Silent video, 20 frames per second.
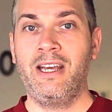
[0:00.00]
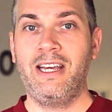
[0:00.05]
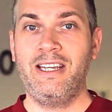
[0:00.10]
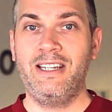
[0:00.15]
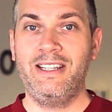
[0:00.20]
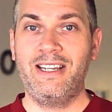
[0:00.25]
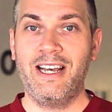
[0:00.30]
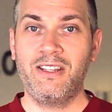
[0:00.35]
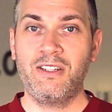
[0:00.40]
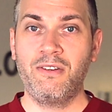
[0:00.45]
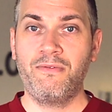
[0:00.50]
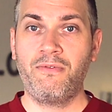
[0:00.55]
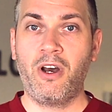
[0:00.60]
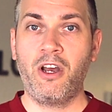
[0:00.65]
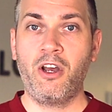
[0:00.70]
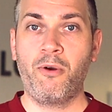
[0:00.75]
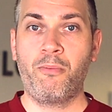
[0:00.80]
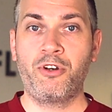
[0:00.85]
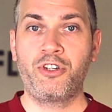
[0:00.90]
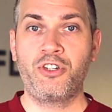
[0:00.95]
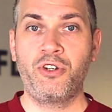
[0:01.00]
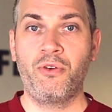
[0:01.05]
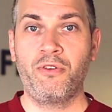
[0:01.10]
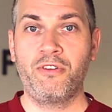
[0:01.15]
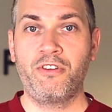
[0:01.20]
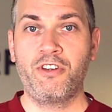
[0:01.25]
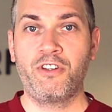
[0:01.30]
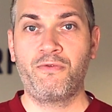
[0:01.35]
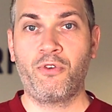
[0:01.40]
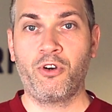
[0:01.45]
identify
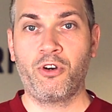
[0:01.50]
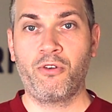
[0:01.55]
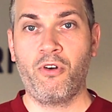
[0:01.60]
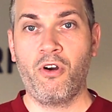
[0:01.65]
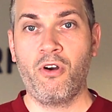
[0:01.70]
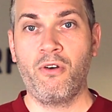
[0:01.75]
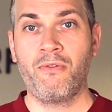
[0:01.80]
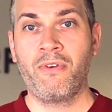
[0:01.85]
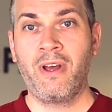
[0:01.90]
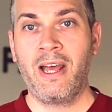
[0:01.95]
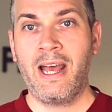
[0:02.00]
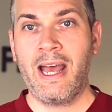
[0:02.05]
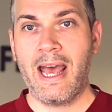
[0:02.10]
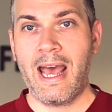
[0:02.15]
opportunities for growth,